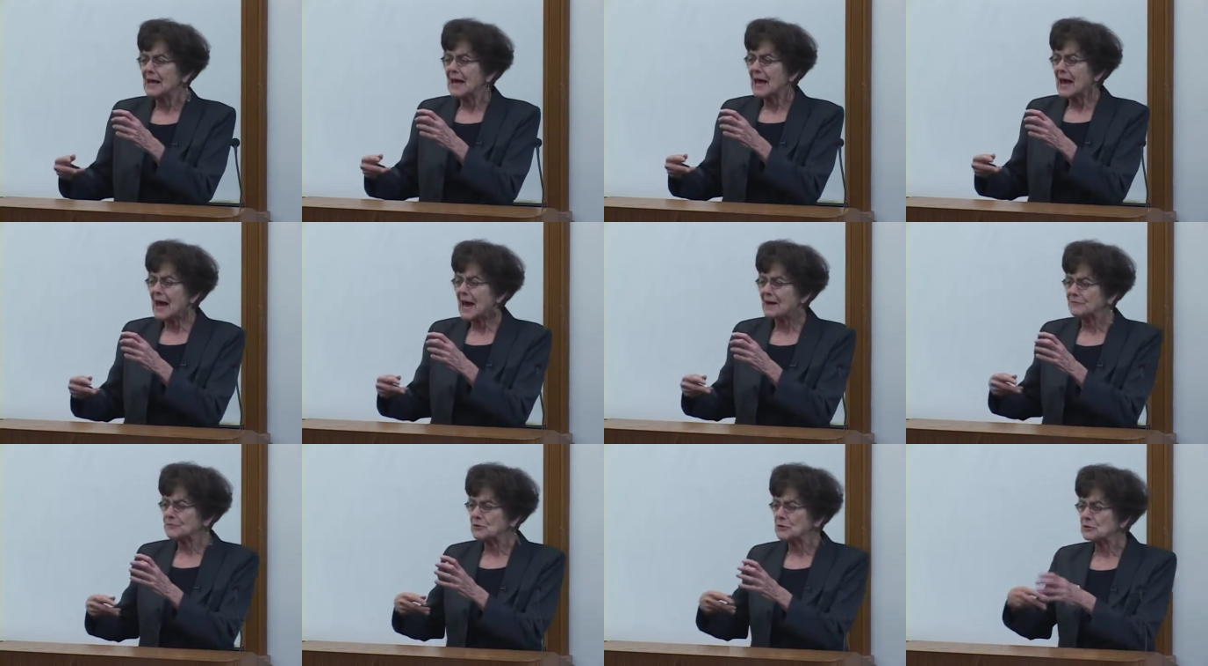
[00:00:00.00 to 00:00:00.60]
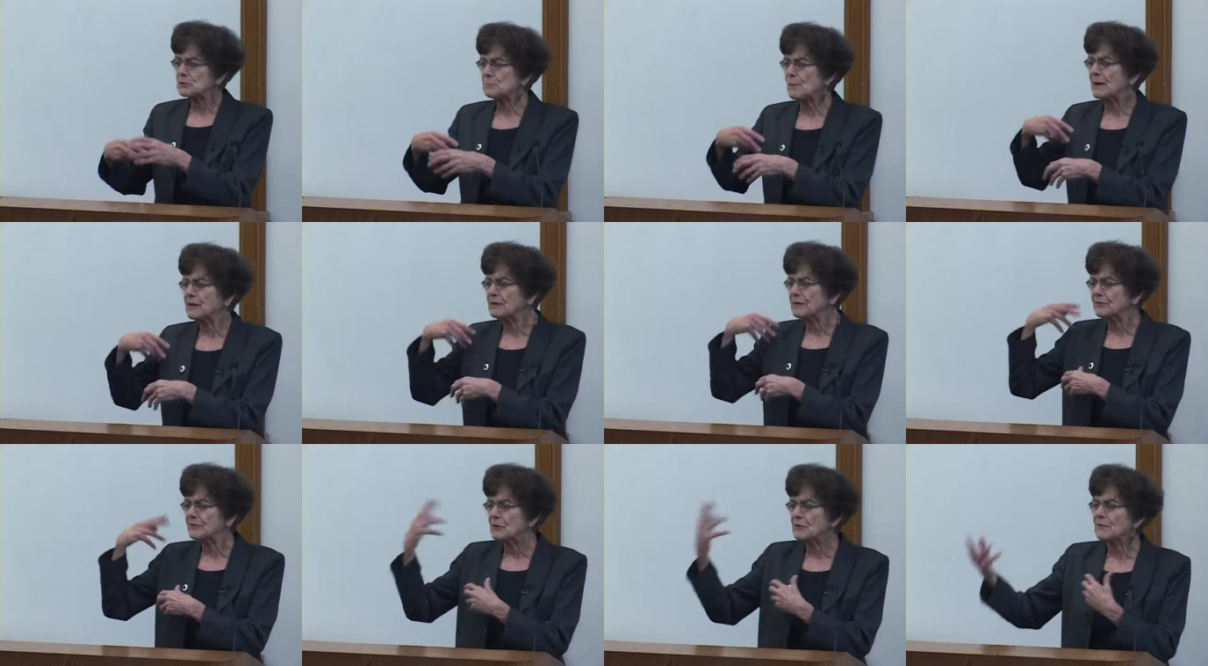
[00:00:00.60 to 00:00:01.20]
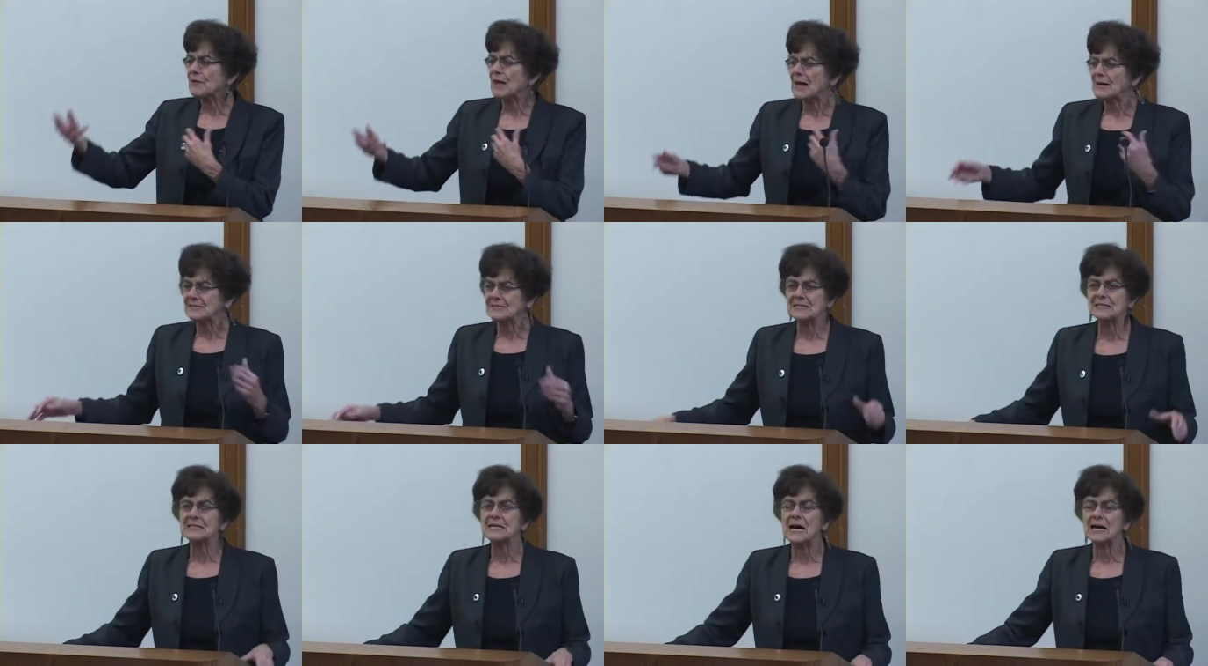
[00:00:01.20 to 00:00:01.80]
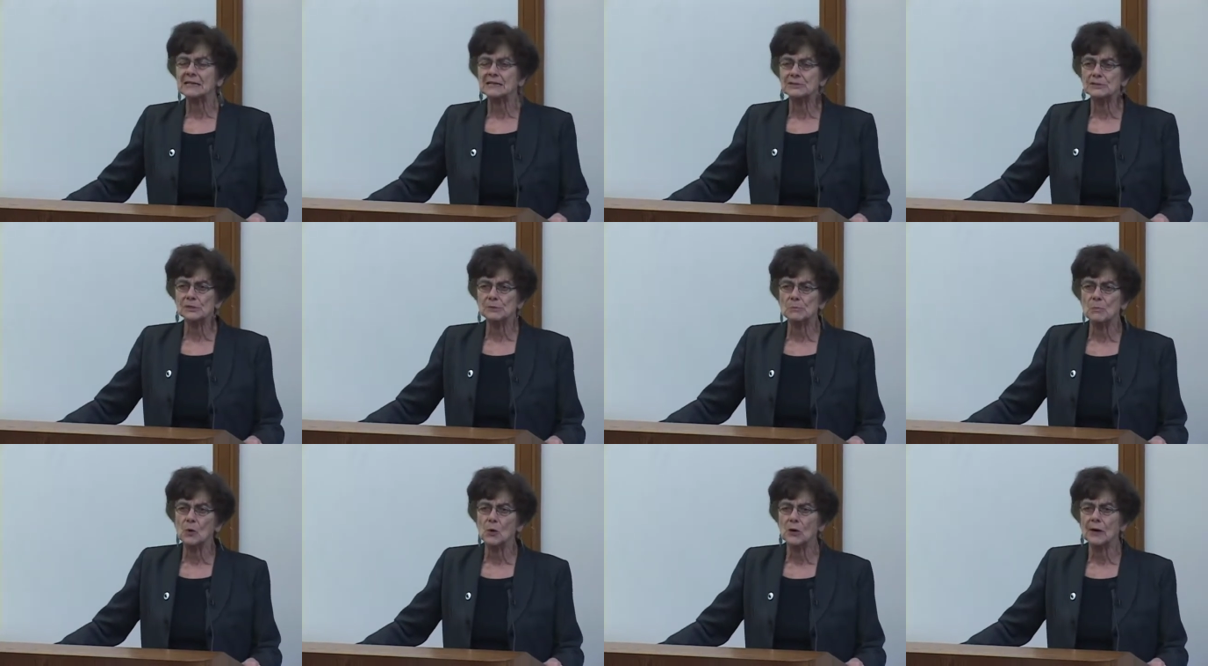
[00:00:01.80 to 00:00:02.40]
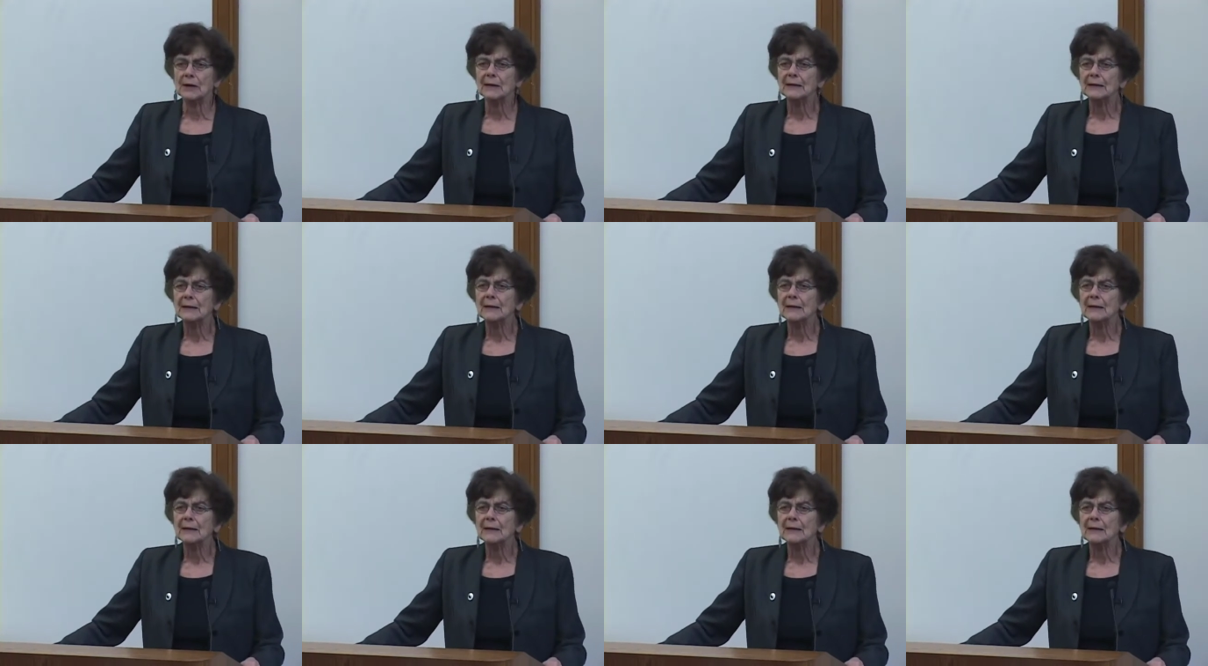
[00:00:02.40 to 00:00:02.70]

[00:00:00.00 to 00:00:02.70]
after you spend a few thousand dollars more.